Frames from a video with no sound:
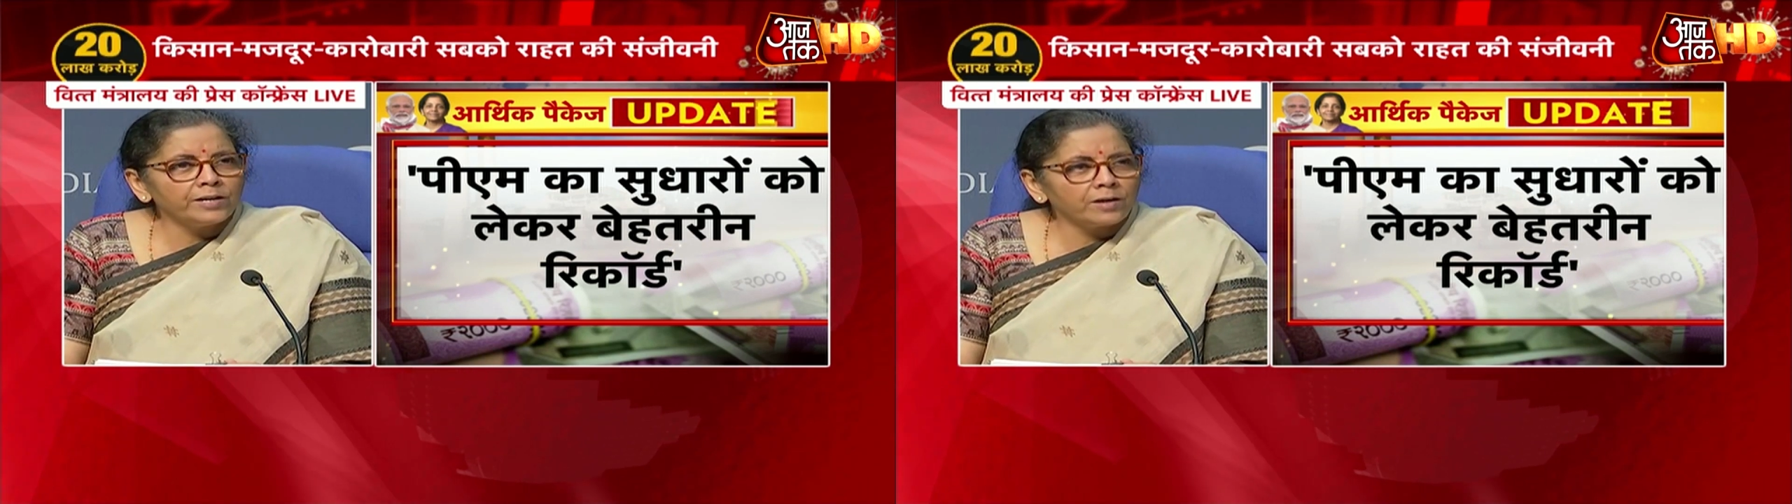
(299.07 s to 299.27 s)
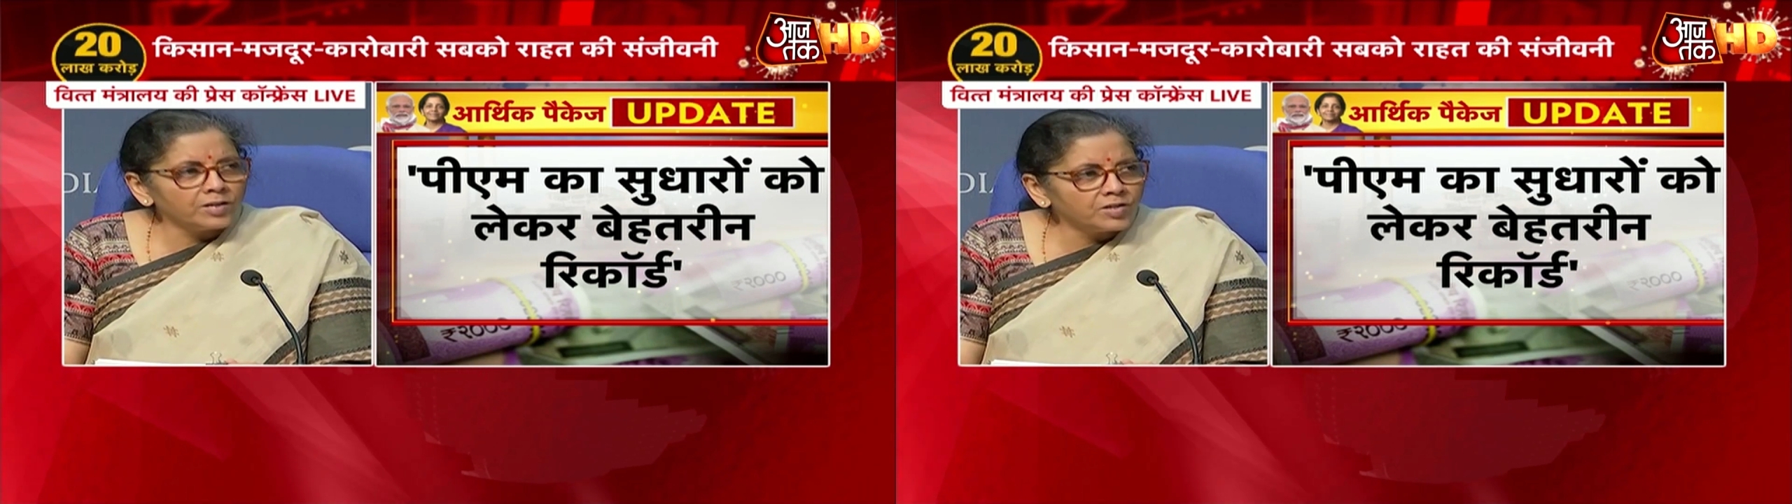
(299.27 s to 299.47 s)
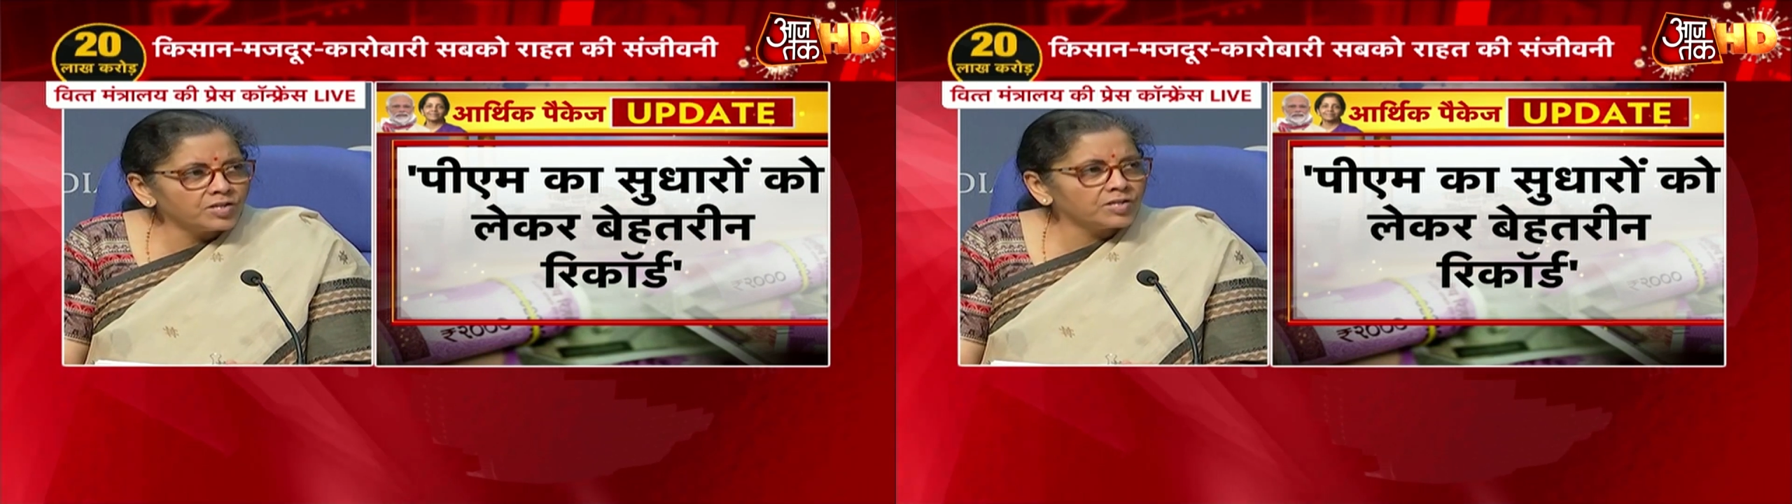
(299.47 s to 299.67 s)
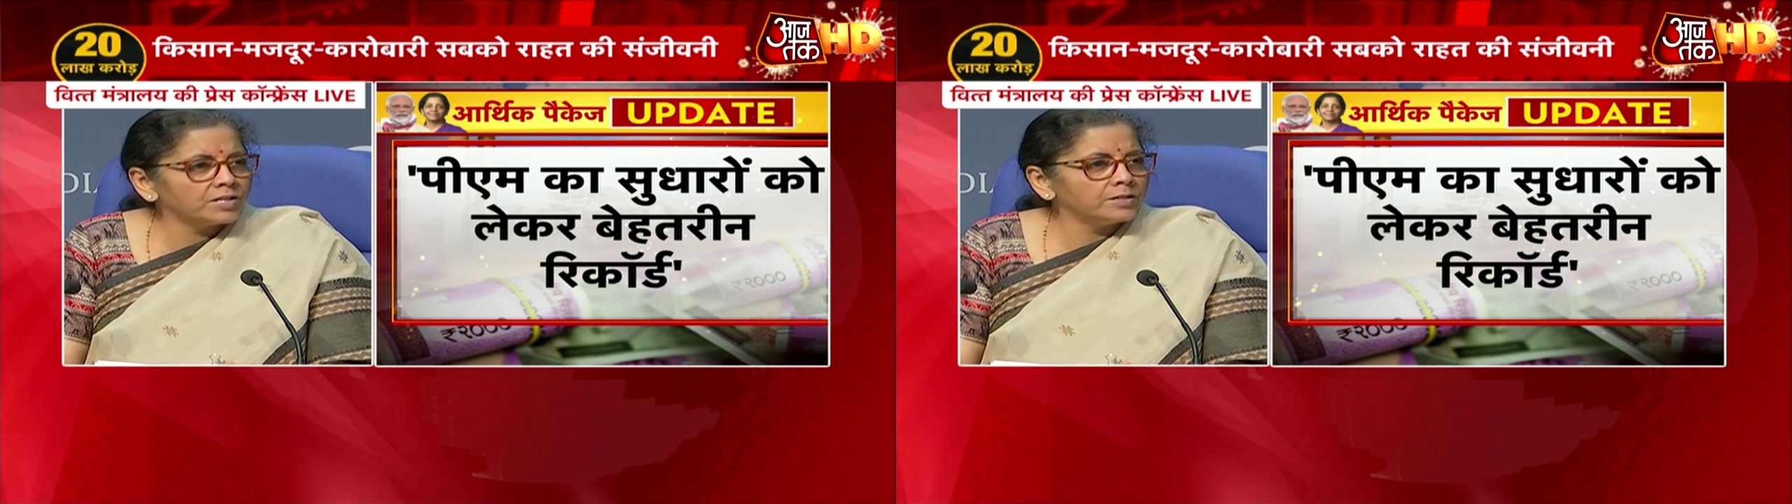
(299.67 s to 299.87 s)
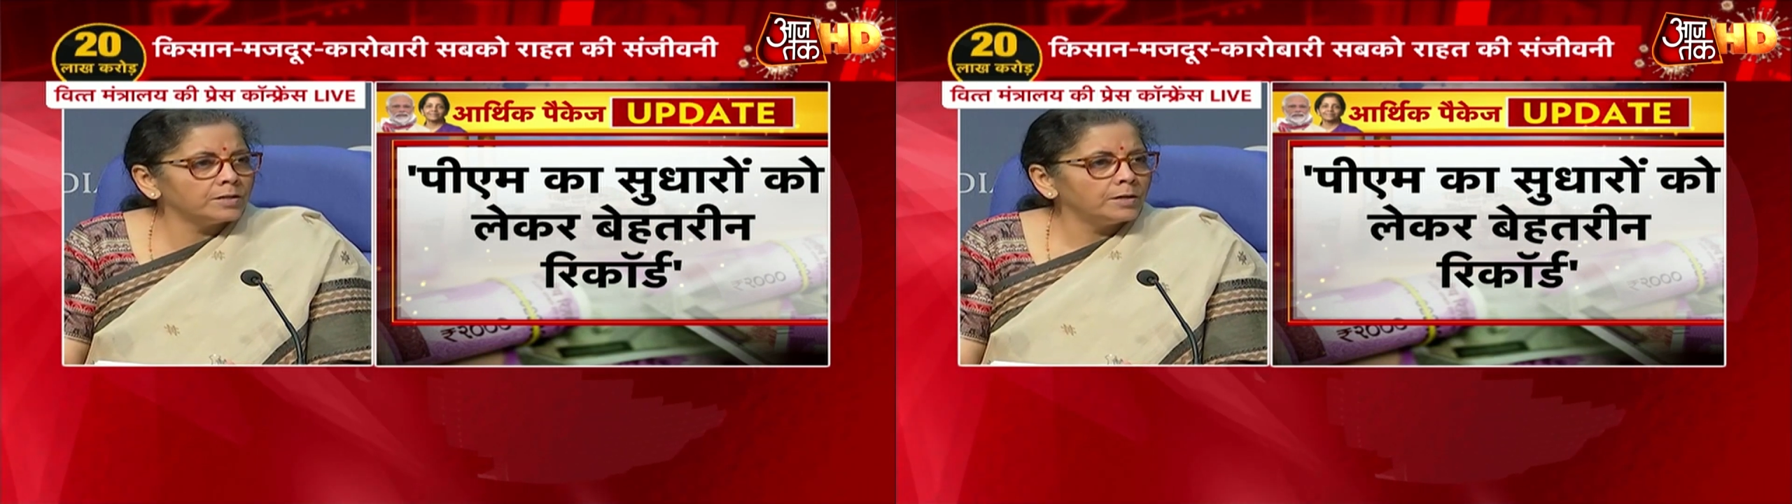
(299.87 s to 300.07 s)

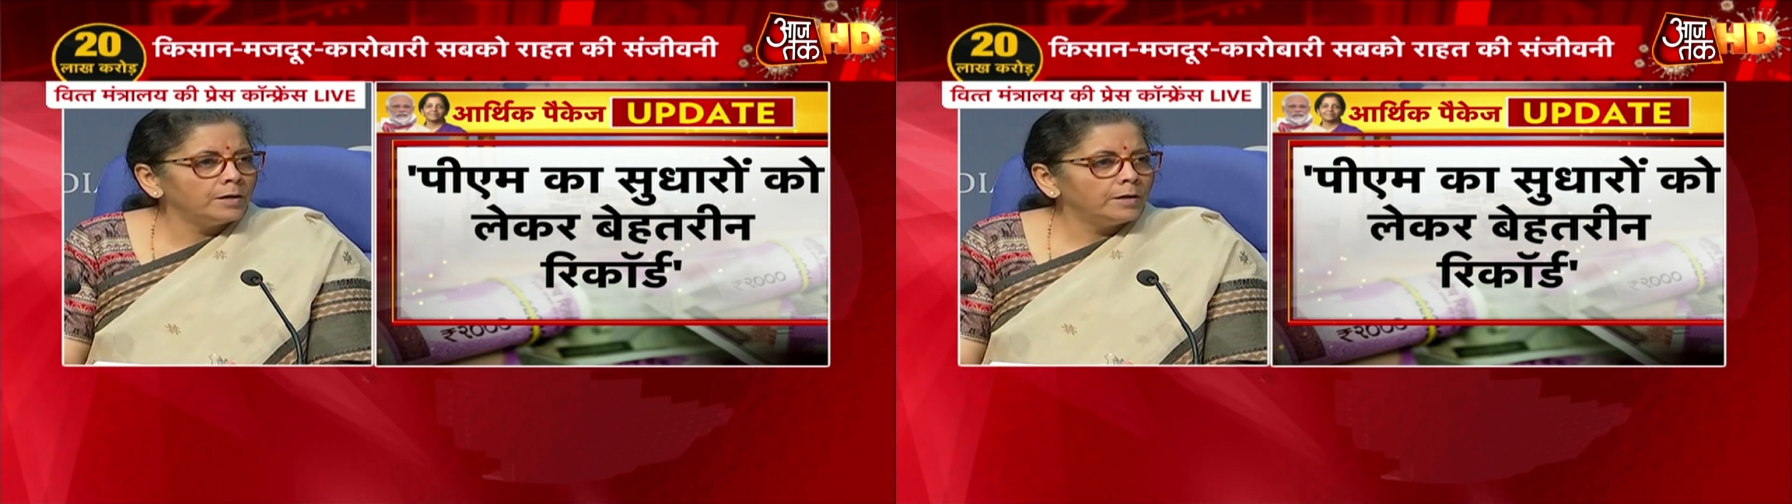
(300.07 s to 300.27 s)
consistent